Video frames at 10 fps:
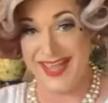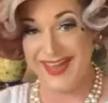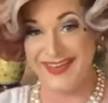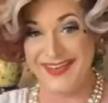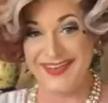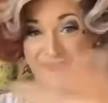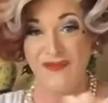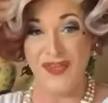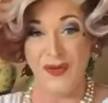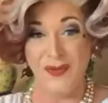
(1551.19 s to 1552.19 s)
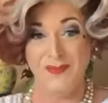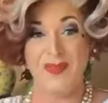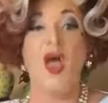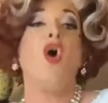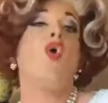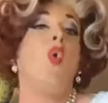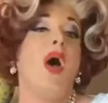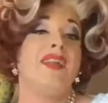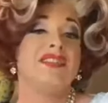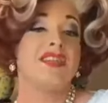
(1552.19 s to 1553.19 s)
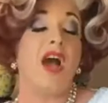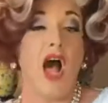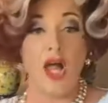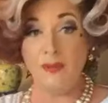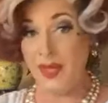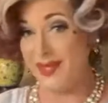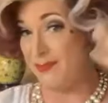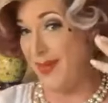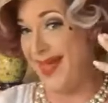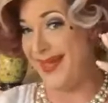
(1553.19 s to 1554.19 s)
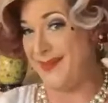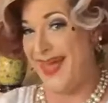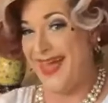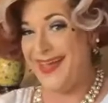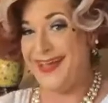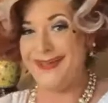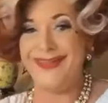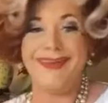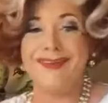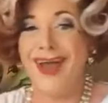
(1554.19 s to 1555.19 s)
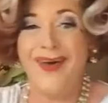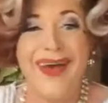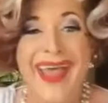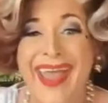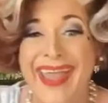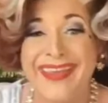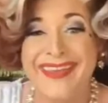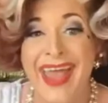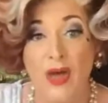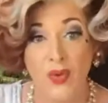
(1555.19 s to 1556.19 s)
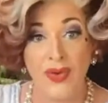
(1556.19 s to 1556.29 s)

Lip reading: And if you want to call me baby, then go ahead now.